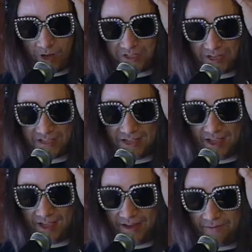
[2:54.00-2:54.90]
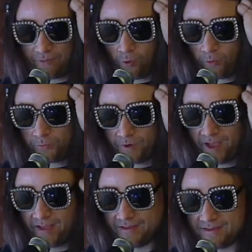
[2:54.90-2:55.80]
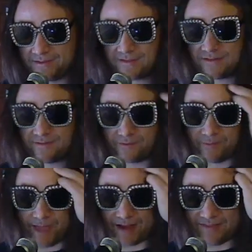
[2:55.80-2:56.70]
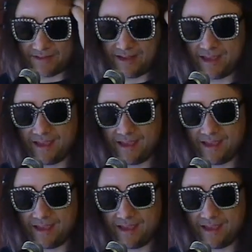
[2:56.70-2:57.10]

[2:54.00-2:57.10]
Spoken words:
a ton of old runs from back in the day,